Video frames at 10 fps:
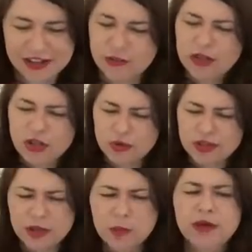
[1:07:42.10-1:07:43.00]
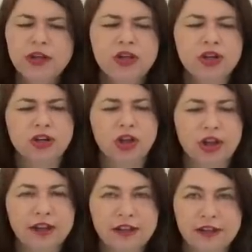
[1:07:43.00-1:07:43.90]
like, which one's the one you don't
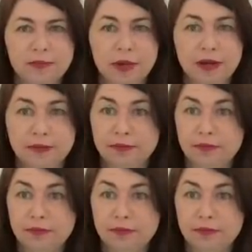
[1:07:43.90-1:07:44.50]
like? And I'm like,